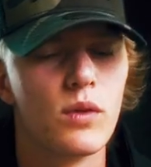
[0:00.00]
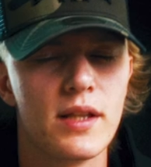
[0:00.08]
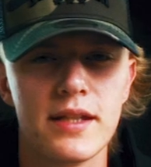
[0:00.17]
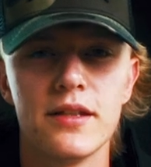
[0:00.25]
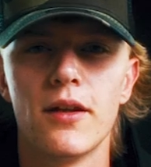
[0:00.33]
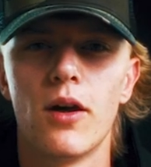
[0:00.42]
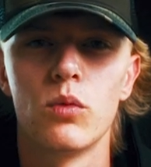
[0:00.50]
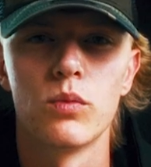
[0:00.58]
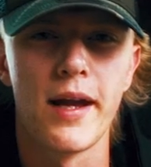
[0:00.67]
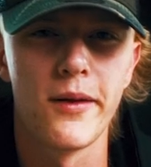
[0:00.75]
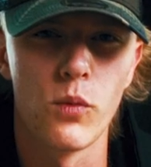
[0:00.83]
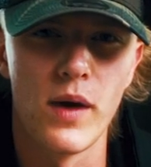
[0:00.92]
really no
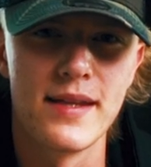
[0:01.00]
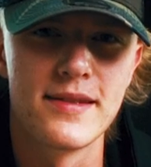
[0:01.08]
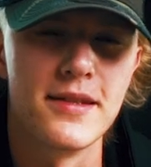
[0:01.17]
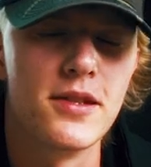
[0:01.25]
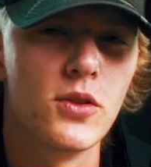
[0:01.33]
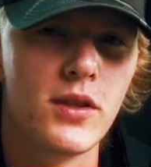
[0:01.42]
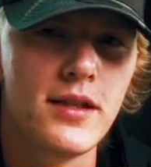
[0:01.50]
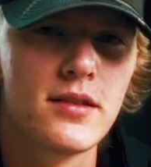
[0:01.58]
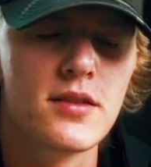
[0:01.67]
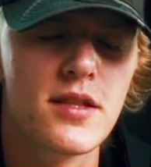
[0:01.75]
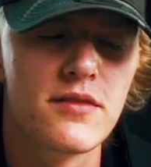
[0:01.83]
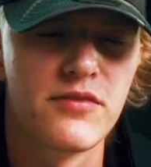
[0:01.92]
right way to do
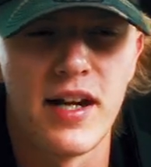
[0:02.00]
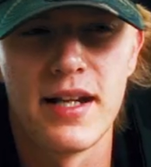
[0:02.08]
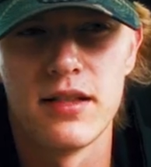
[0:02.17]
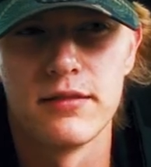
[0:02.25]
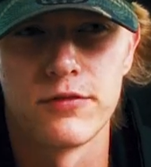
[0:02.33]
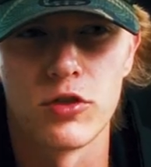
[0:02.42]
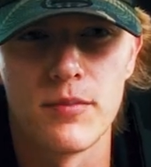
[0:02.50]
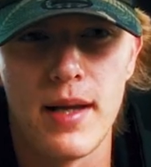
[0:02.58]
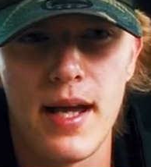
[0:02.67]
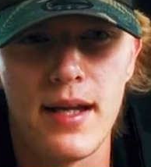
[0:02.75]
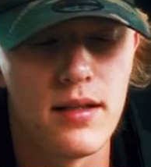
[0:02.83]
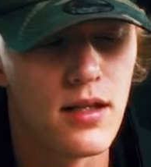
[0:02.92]
it. Just find a
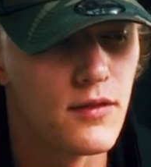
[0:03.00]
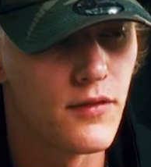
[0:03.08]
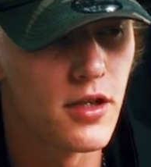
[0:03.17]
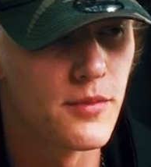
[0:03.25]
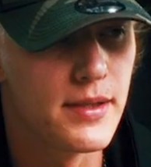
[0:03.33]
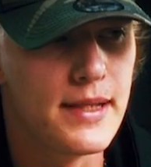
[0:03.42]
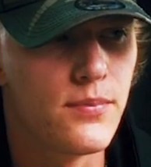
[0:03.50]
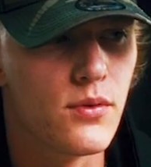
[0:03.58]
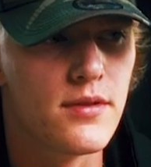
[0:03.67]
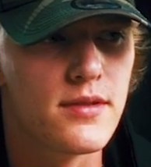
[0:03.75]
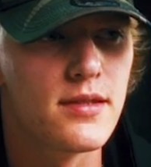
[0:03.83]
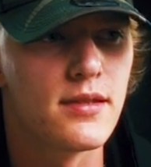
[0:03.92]
format of other
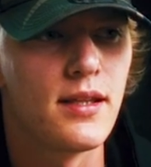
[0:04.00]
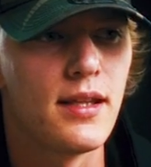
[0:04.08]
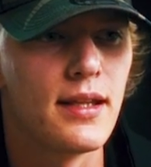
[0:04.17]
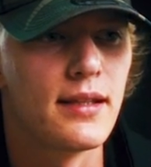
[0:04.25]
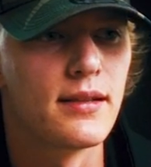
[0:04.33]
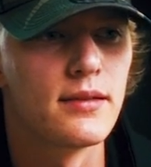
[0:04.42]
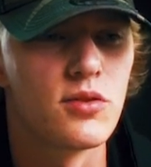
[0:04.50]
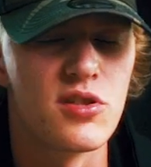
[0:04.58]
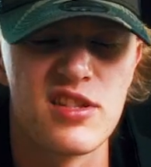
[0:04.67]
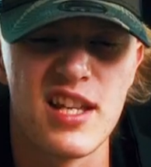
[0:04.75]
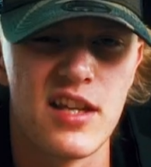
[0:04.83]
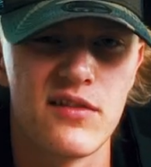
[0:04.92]
people's and then
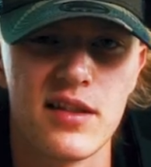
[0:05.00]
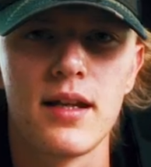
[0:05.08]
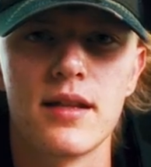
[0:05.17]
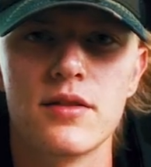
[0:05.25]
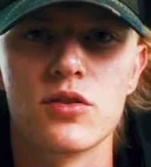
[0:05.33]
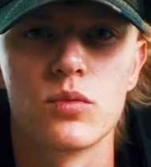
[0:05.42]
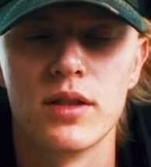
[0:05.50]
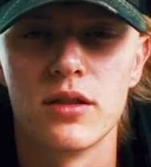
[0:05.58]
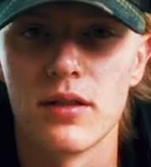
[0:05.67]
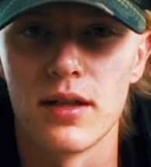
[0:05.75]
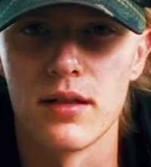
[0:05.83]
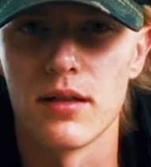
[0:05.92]
just save it and then just
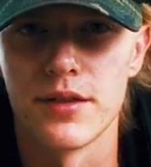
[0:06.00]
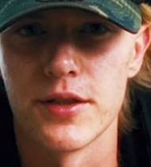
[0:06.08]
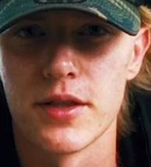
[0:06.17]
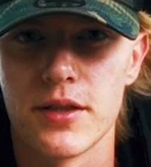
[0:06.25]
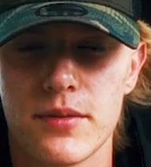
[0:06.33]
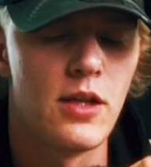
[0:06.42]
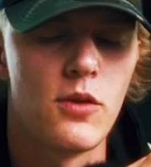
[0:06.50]
recreate it on your own.